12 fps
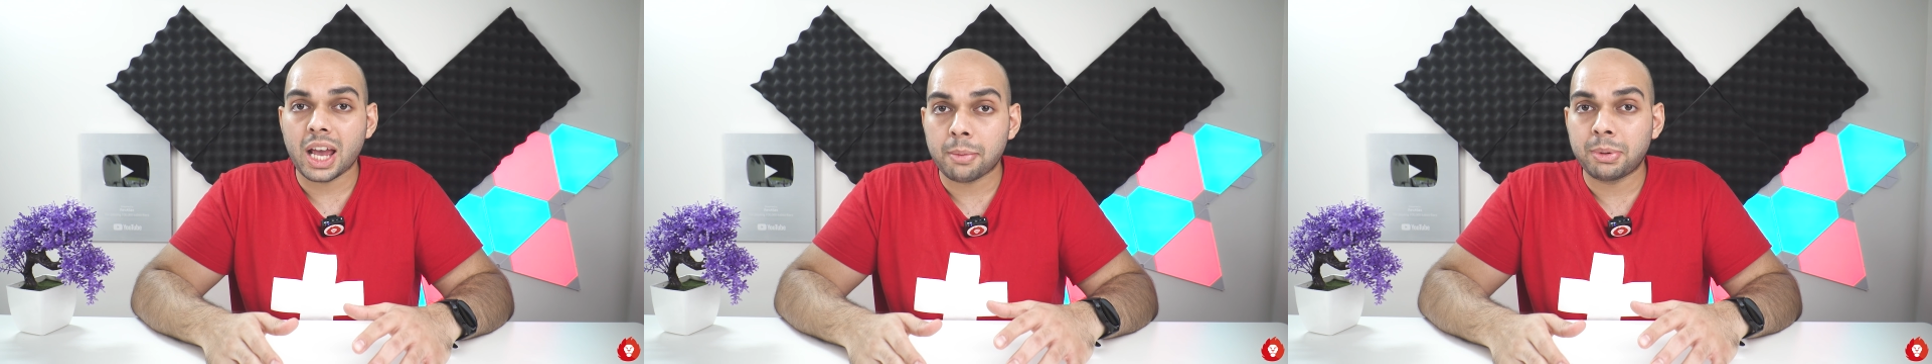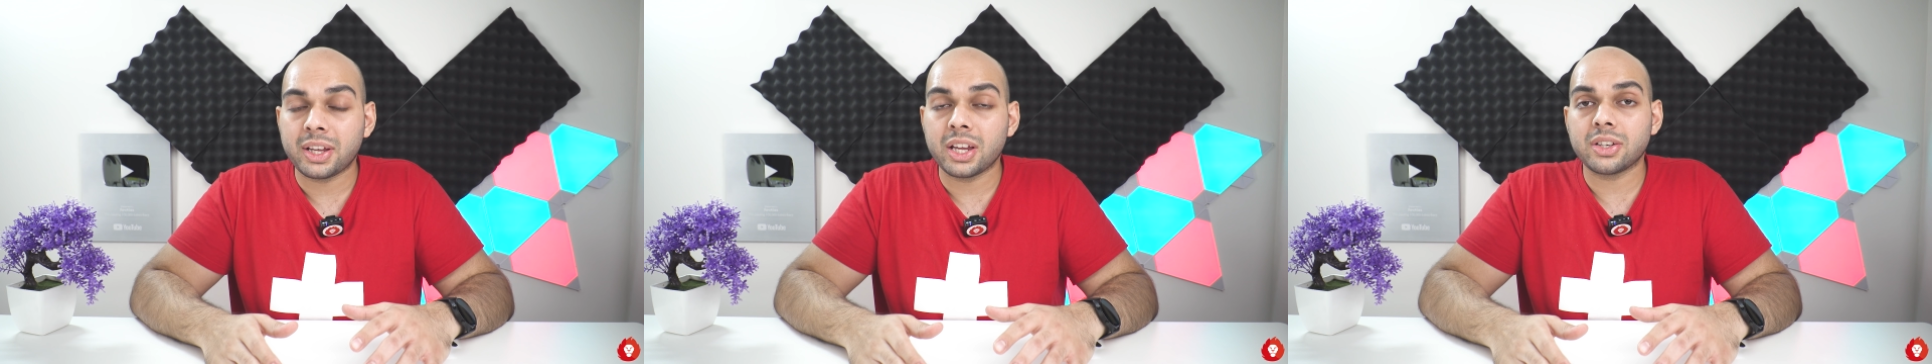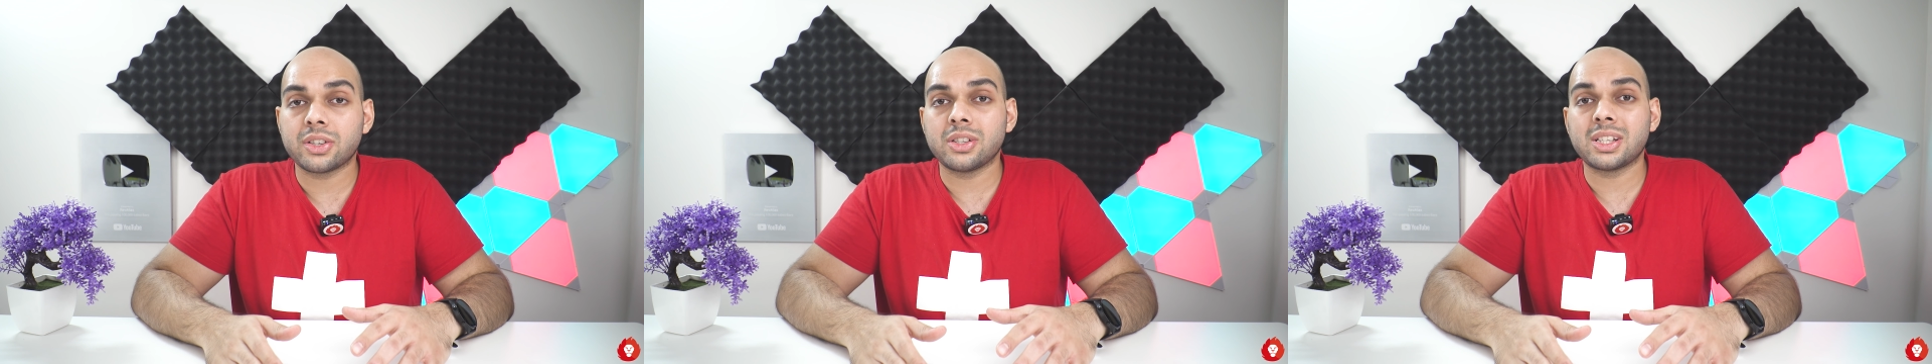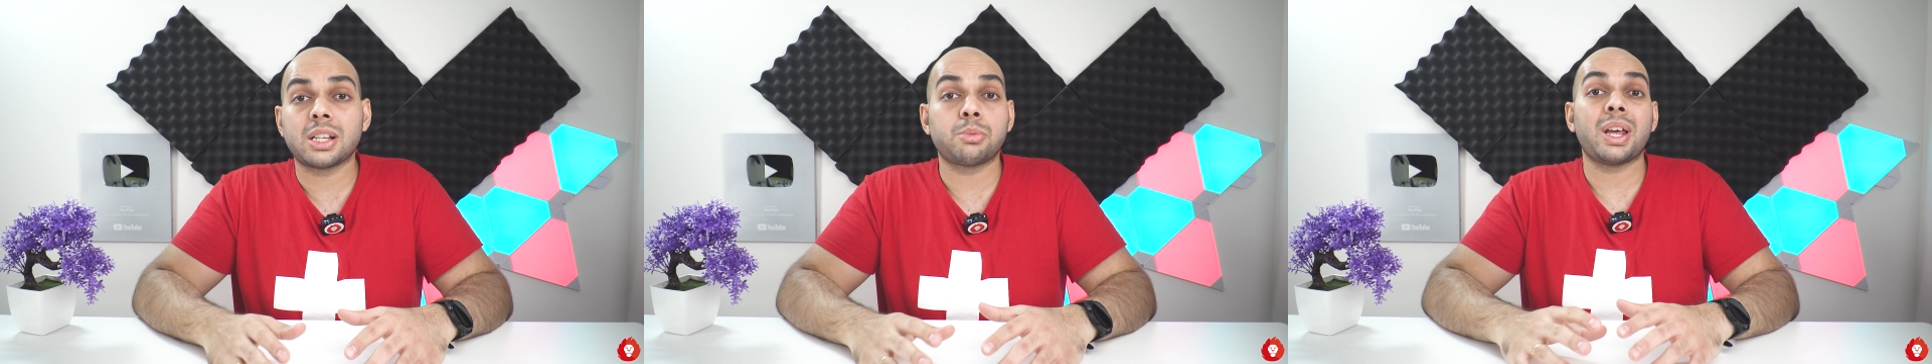
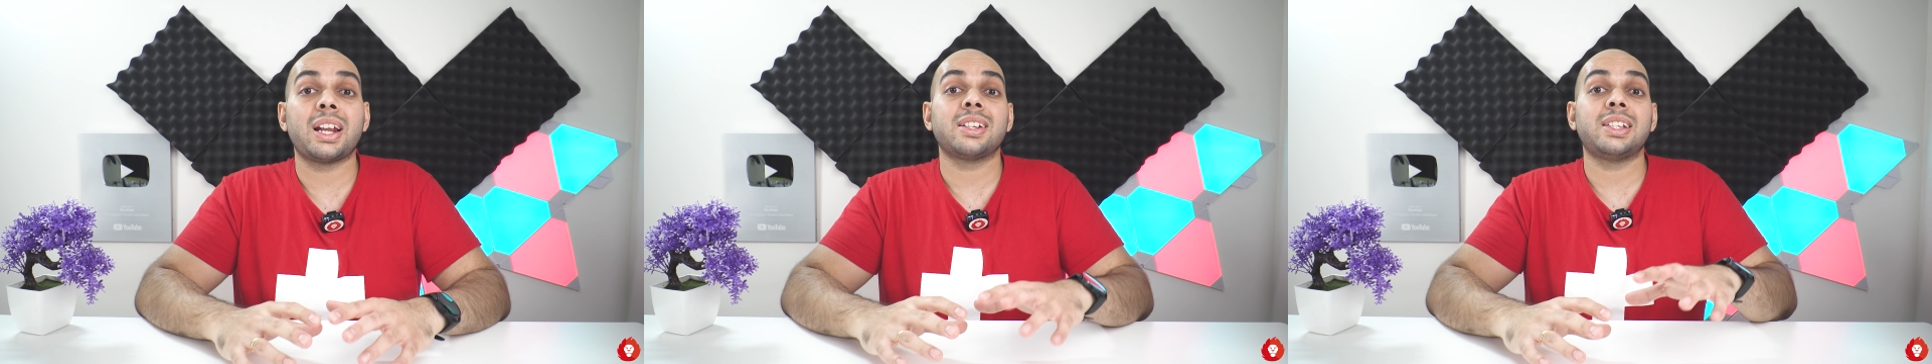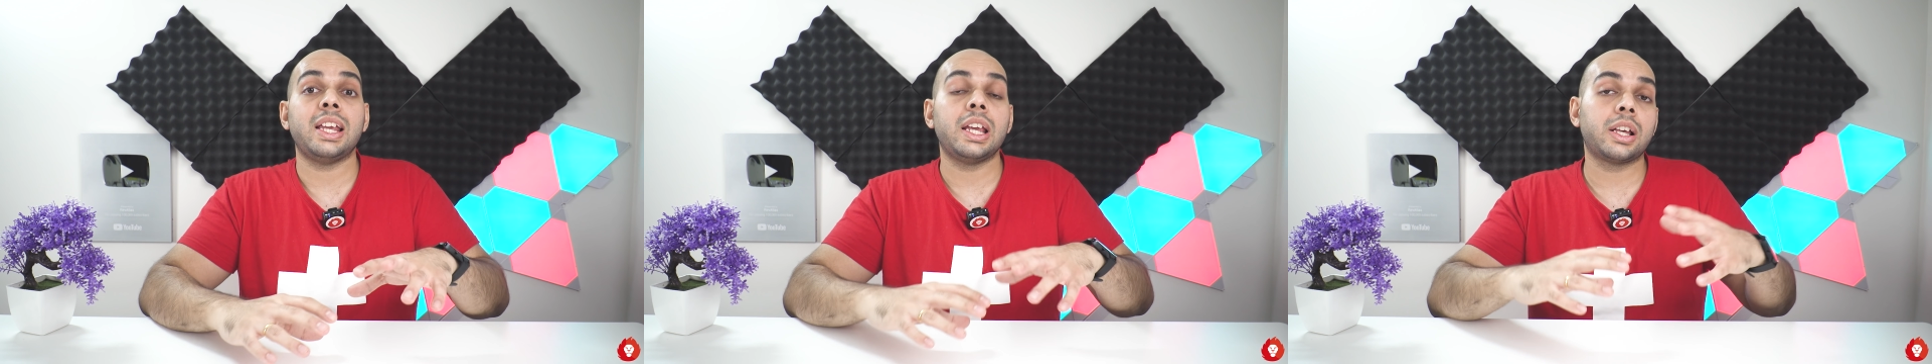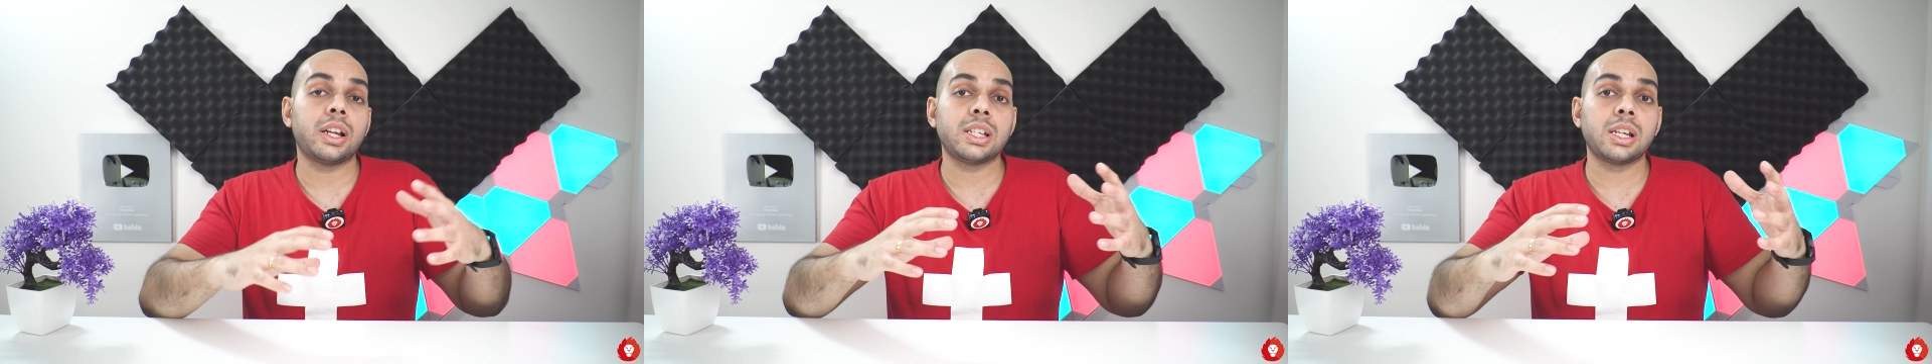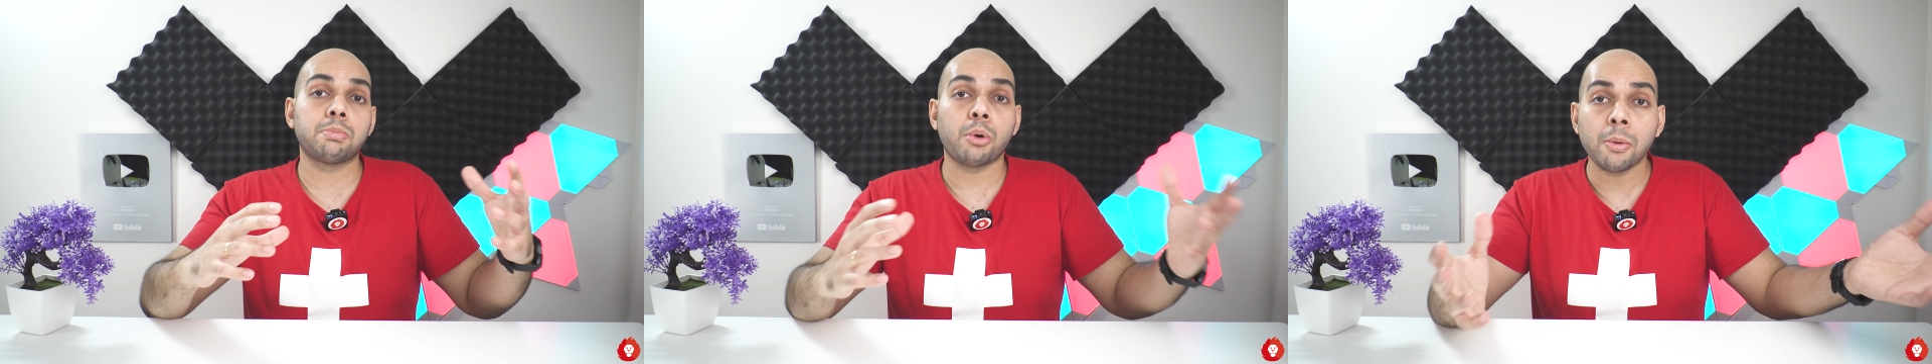applications as well as the
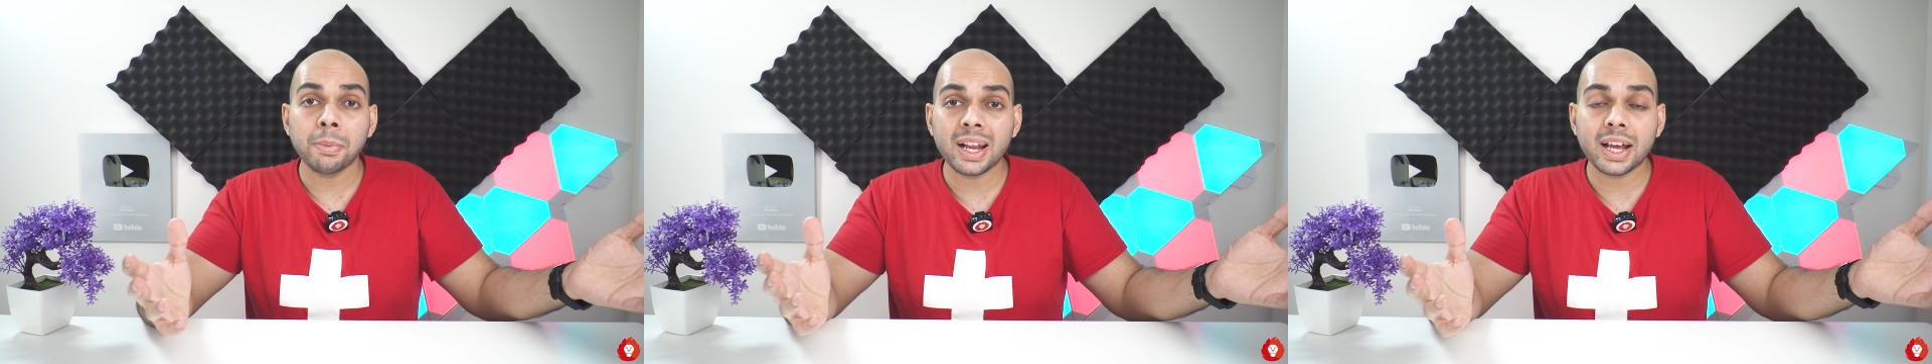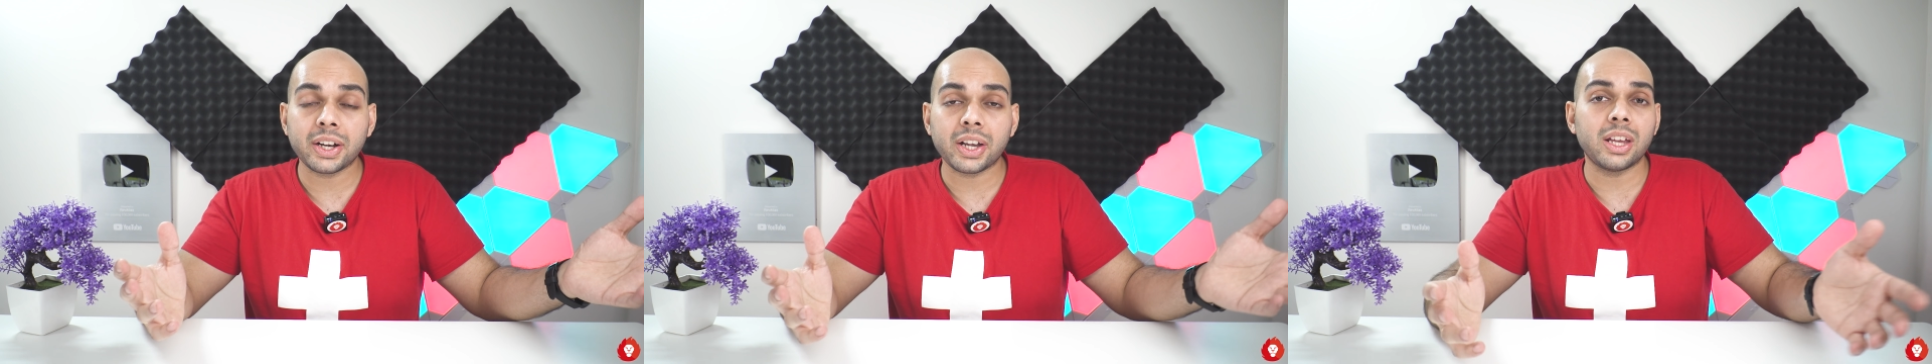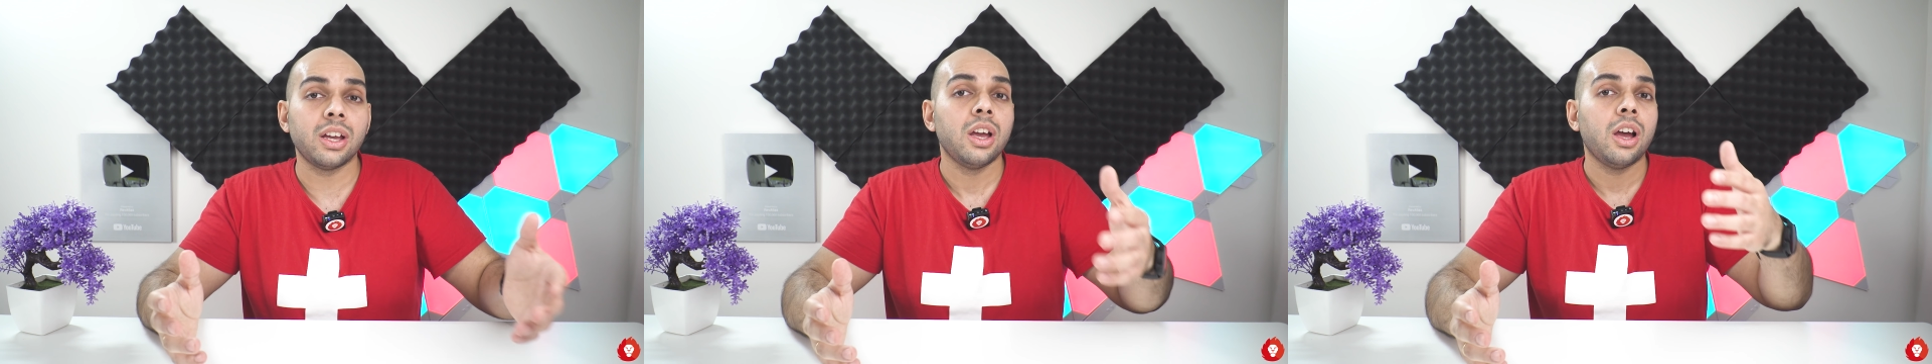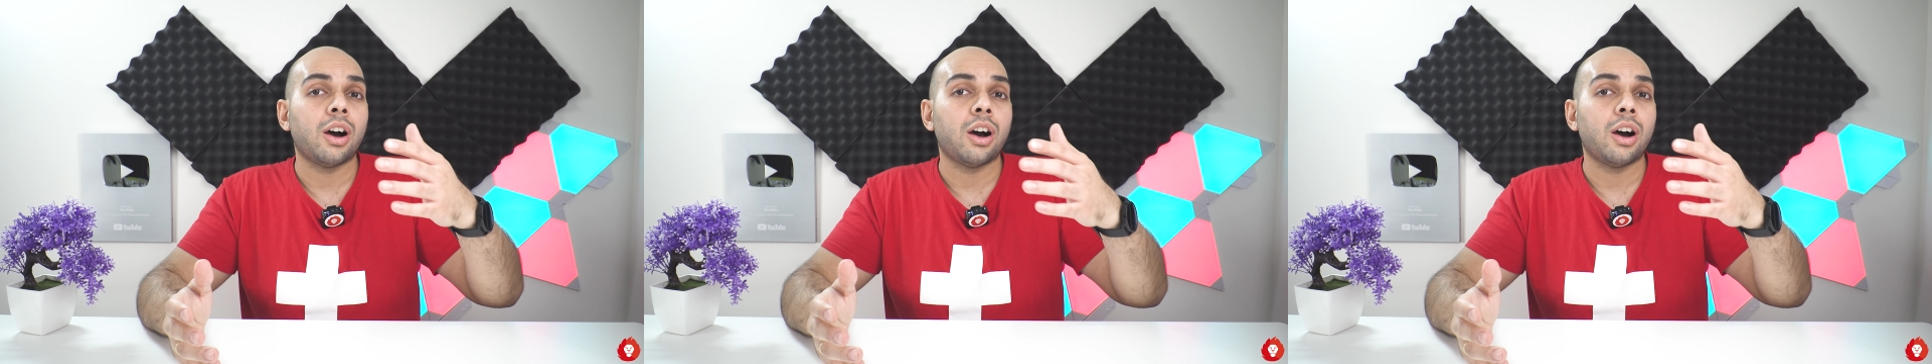increasing popularity